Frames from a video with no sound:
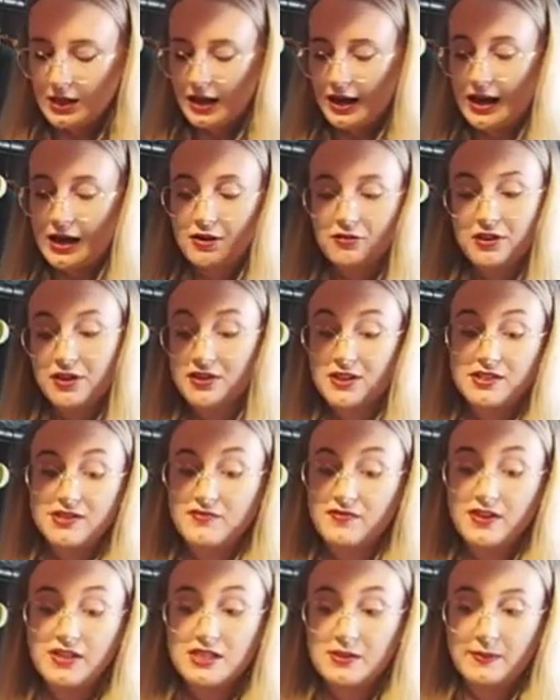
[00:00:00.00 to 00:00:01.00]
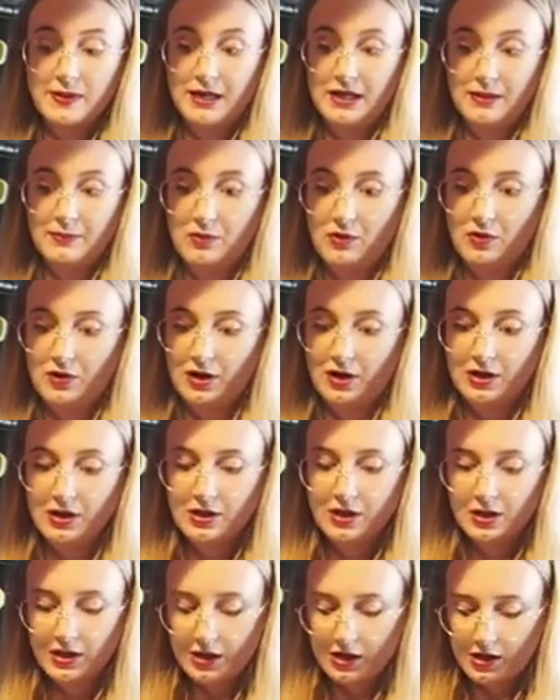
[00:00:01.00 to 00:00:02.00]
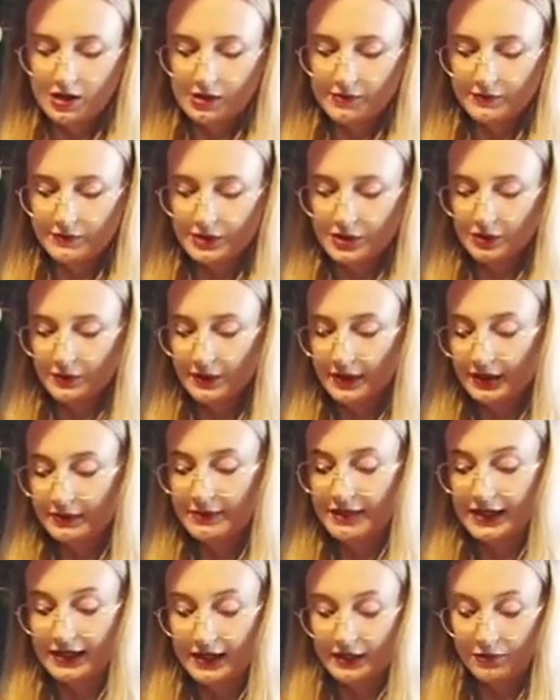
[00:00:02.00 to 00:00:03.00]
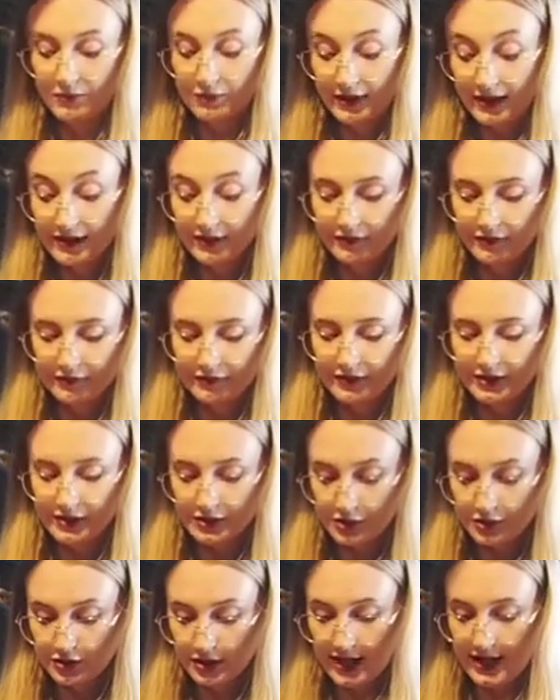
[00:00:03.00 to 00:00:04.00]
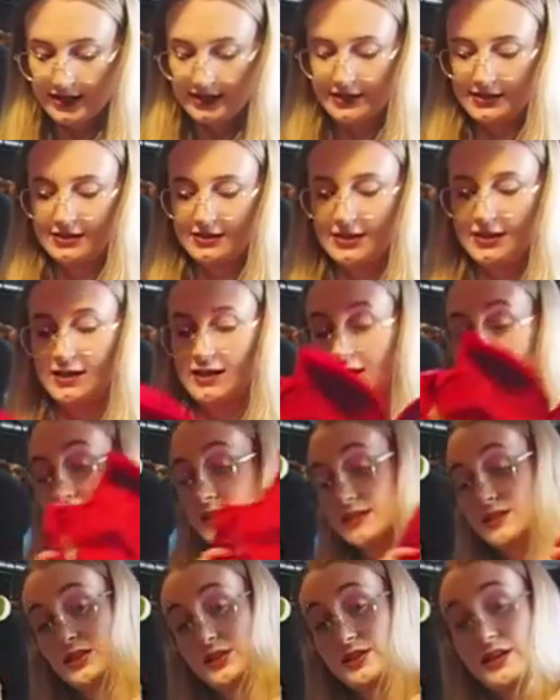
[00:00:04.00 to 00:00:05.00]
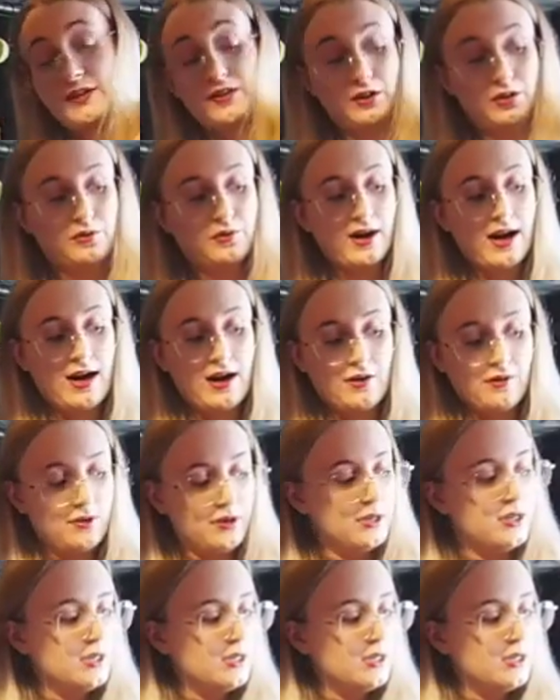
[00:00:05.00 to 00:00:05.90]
I don't think this fits me anymore, so we're going to be getting rid of this dress and I guess then the crown.